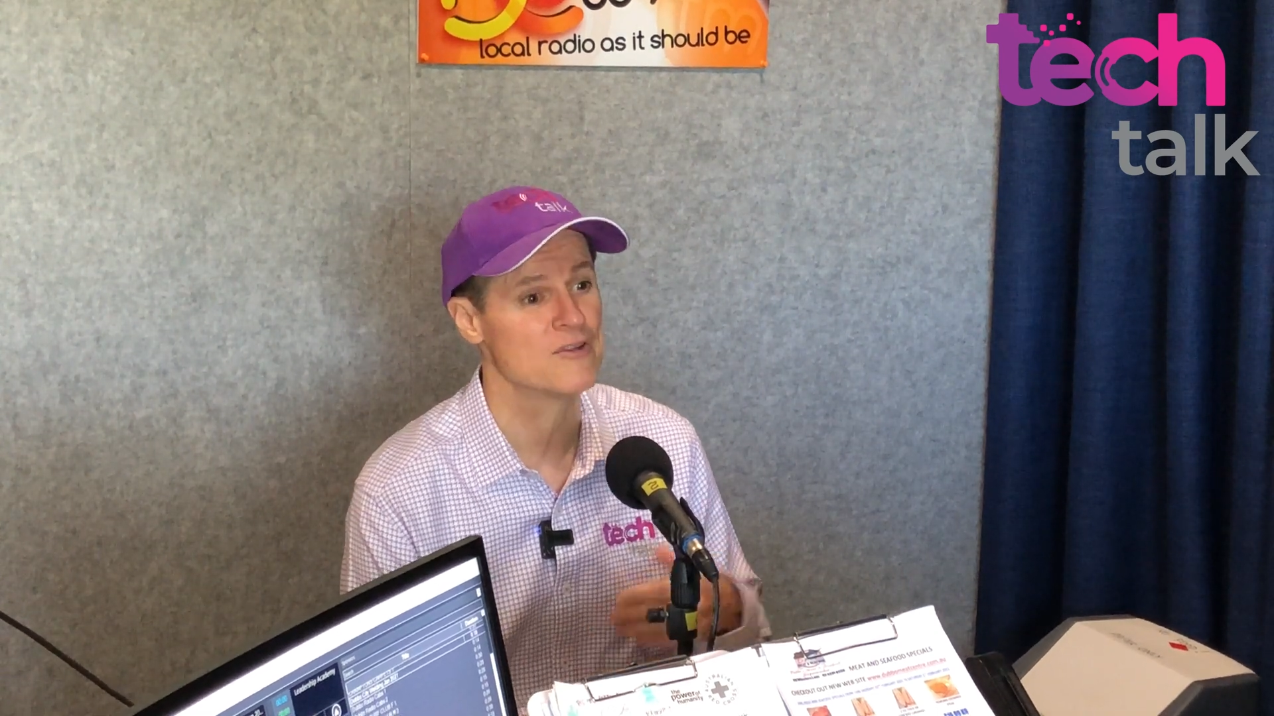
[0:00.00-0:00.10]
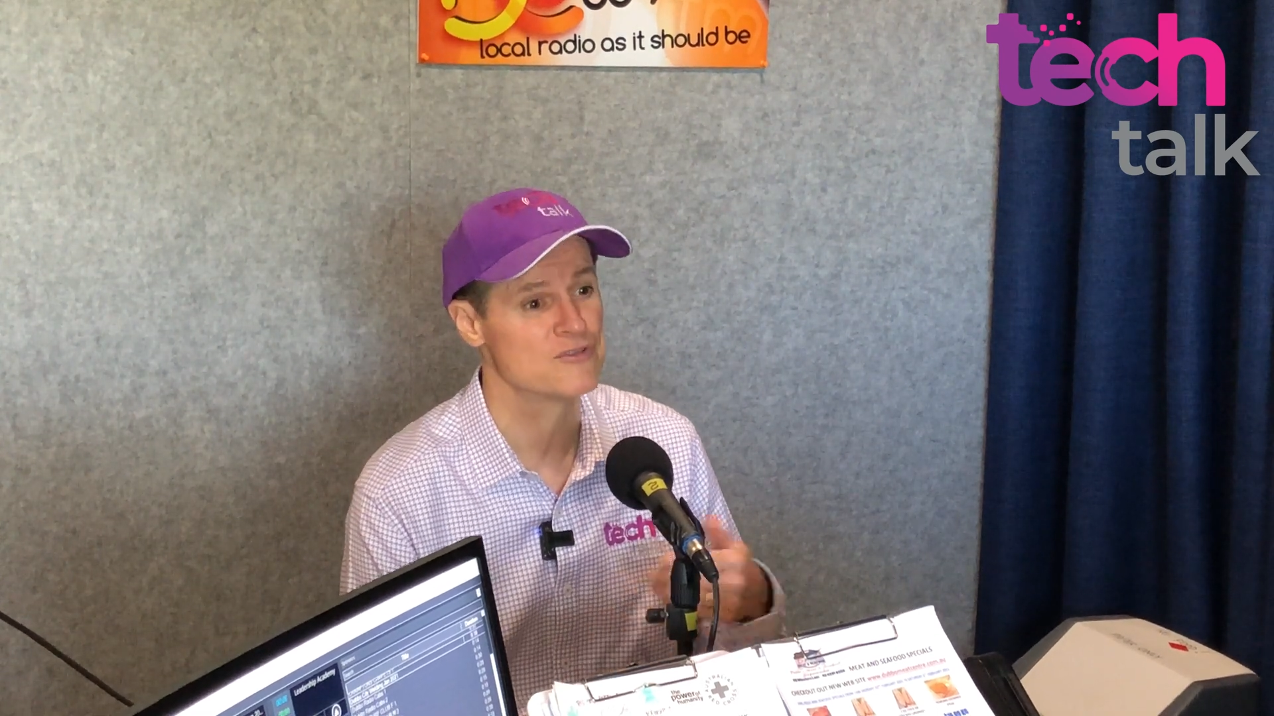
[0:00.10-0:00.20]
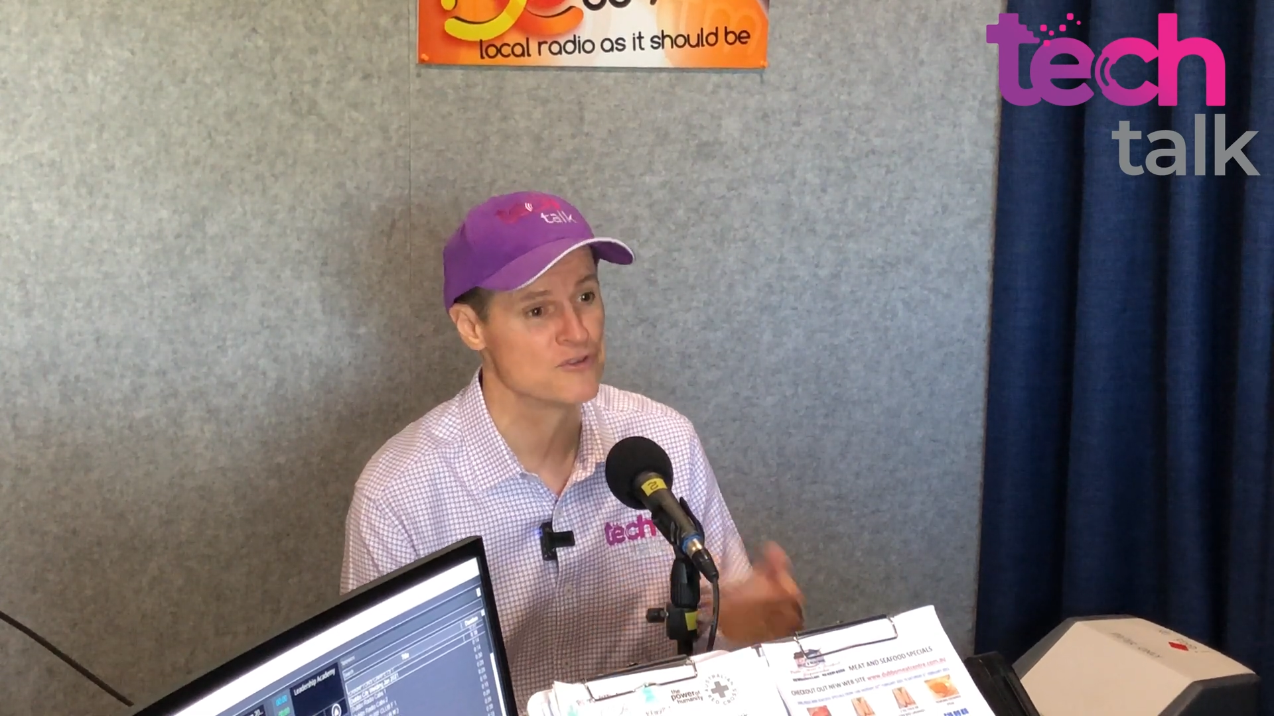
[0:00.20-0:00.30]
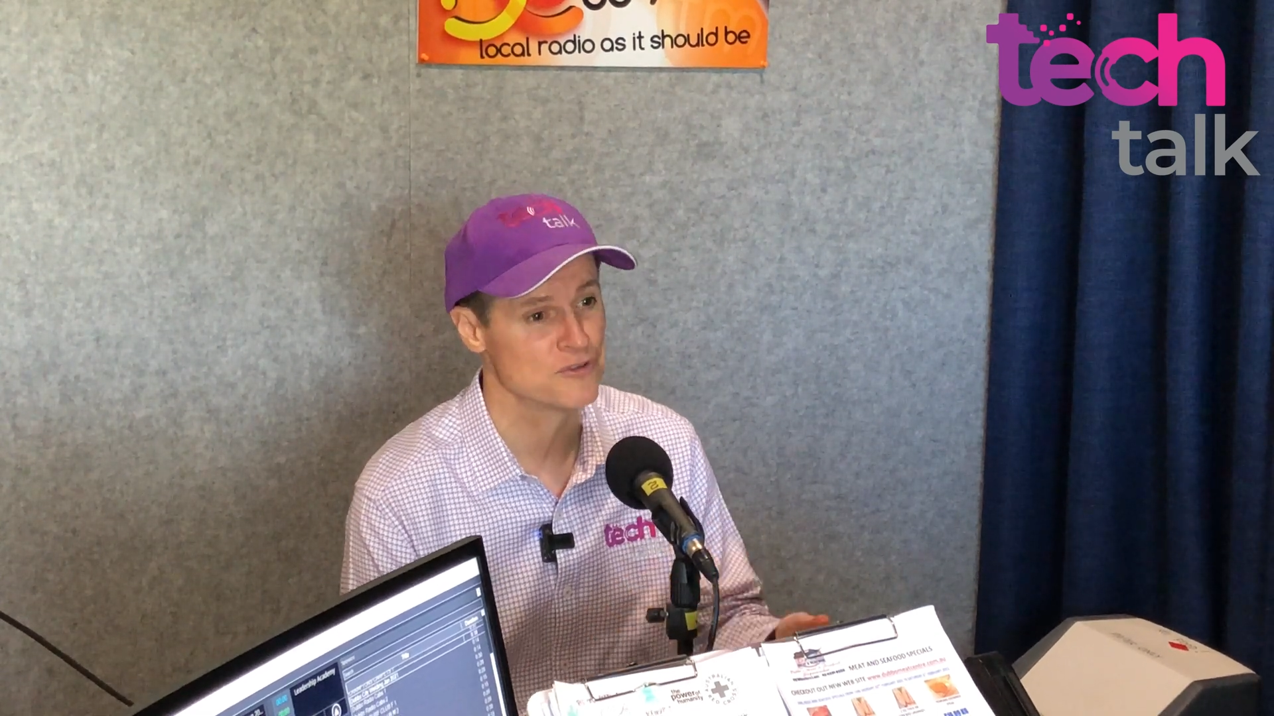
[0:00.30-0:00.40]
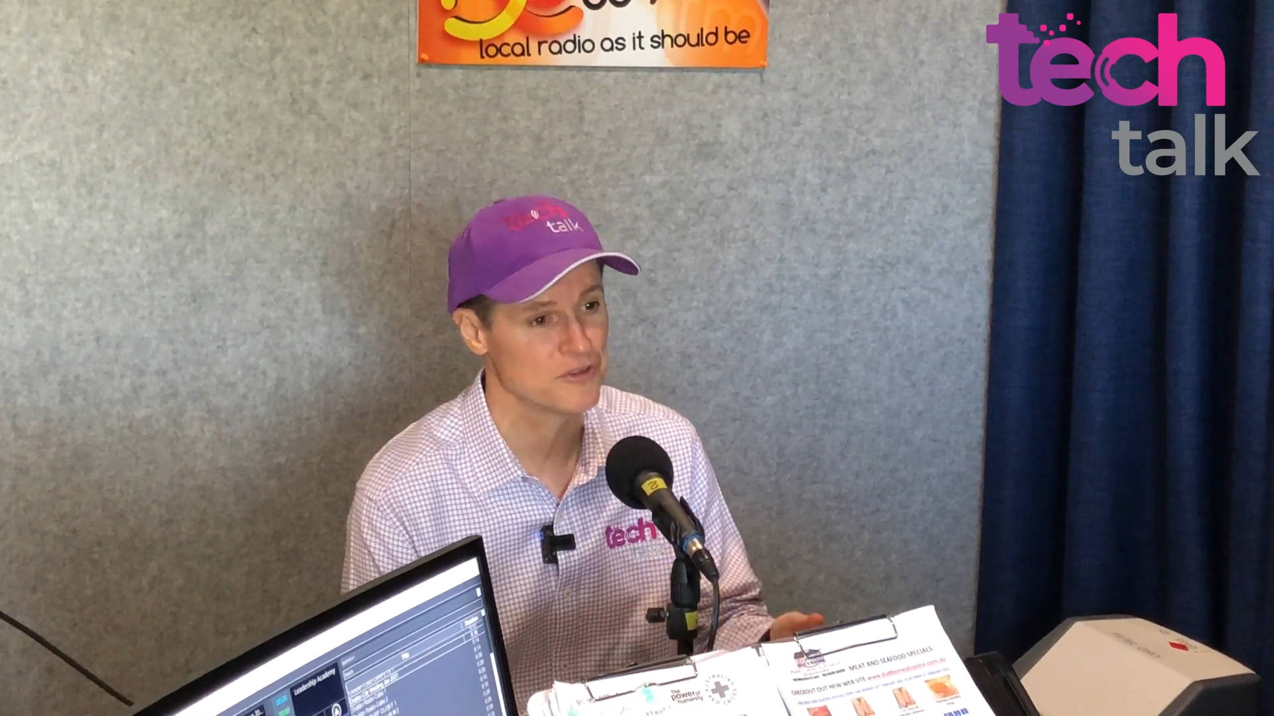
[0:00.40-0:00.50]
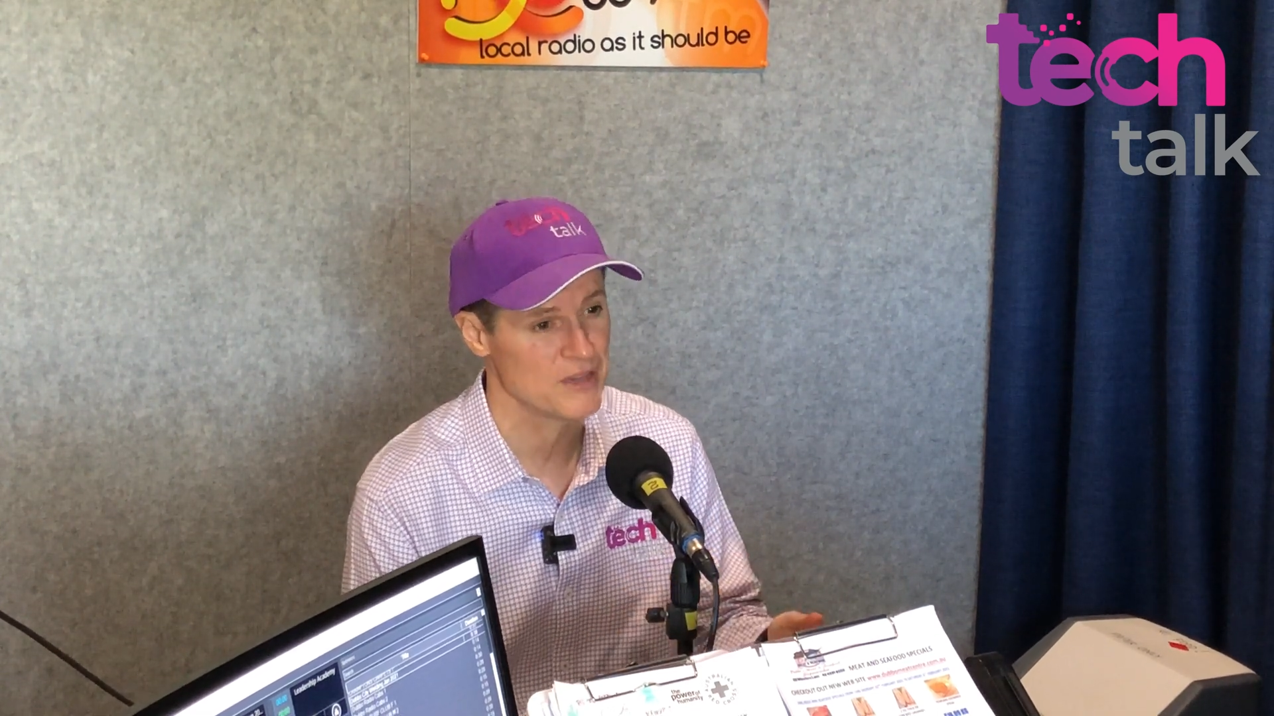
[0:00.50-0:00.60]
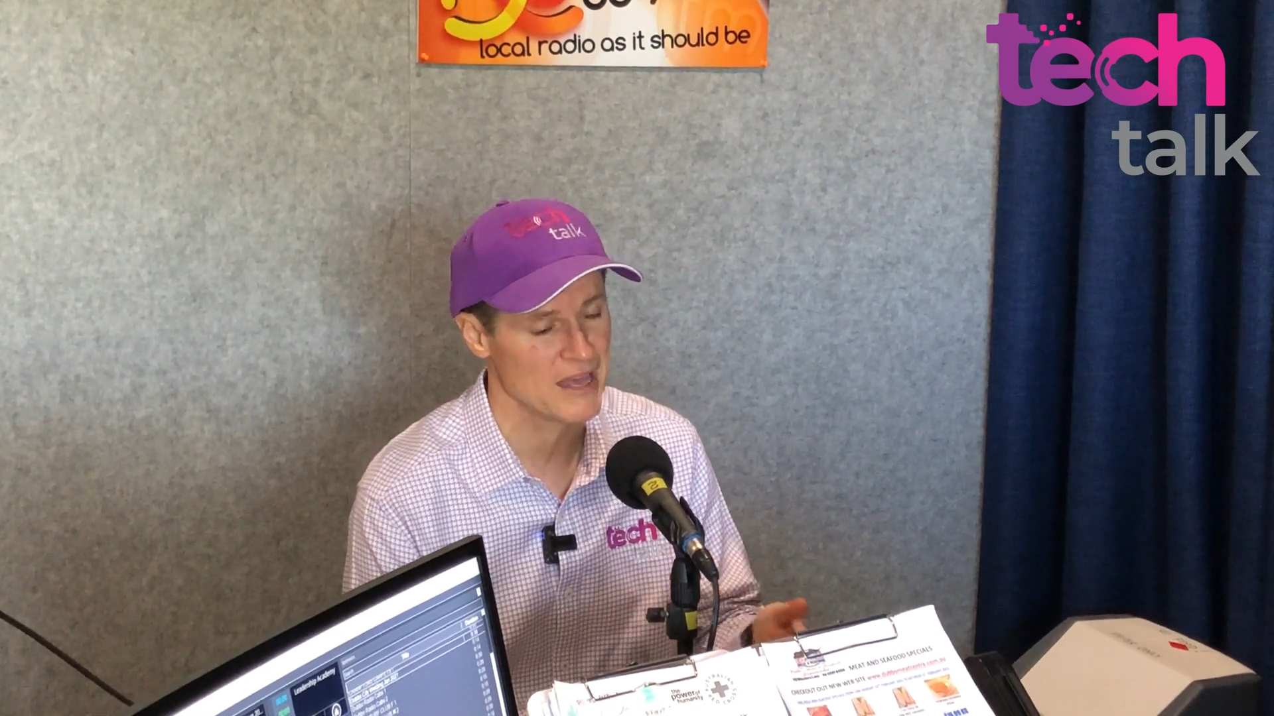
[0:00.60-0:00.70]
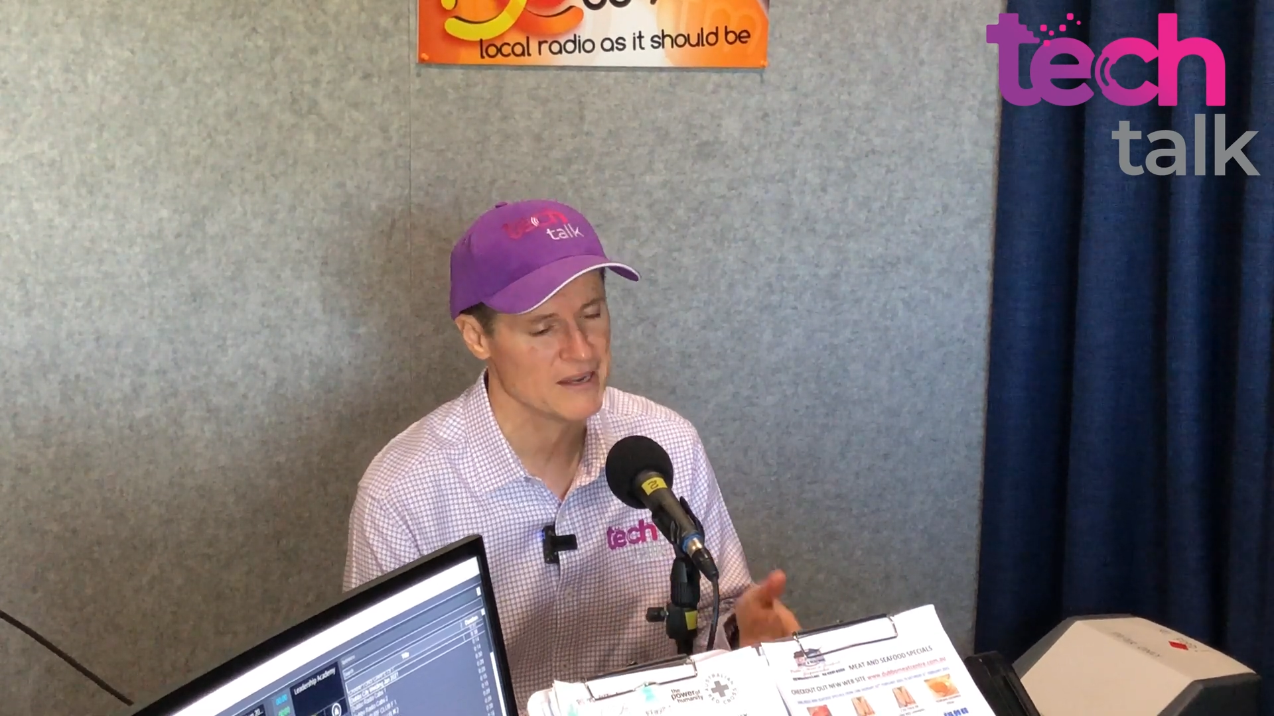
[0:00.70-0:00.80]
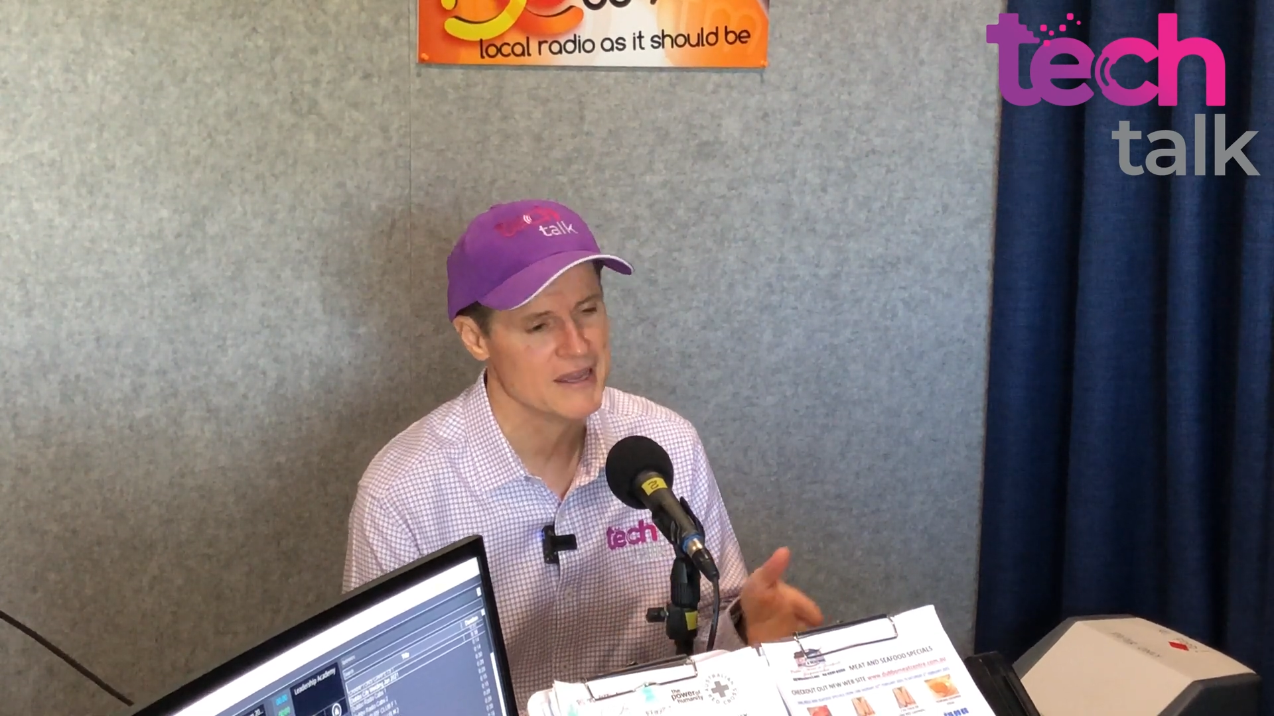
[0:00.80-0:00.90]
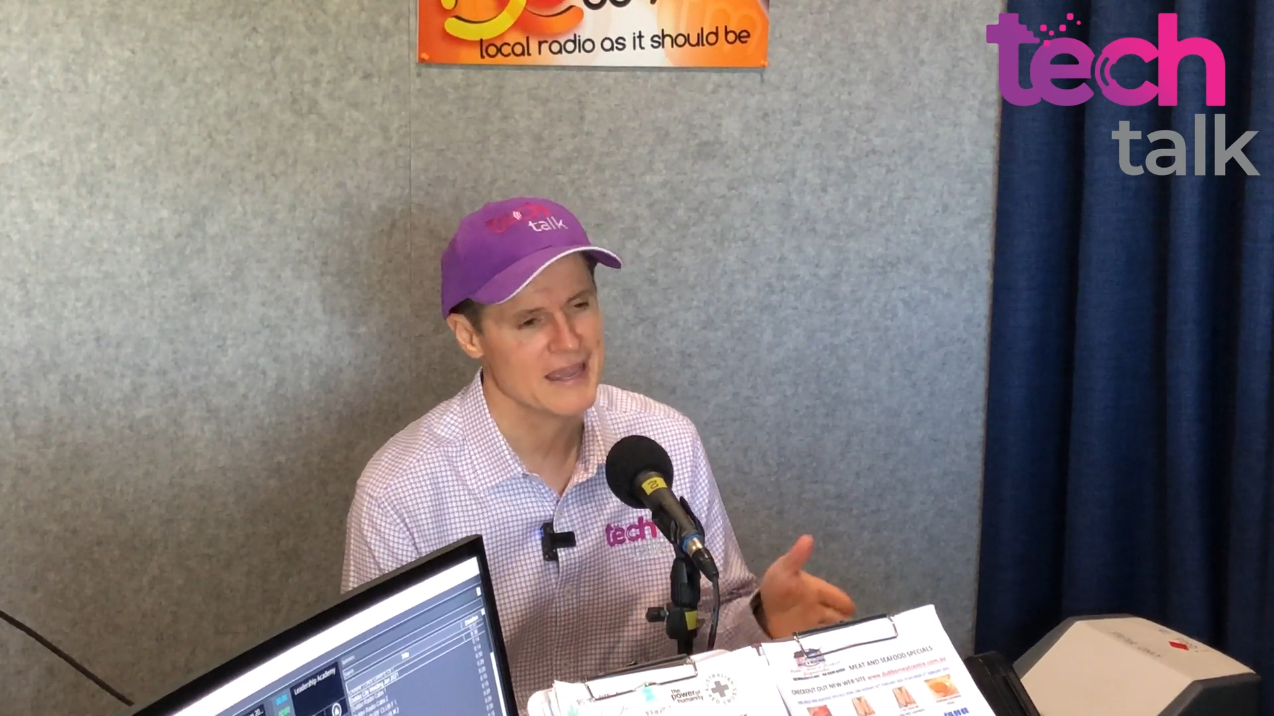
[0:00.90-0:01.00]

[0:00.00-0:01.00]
introducing that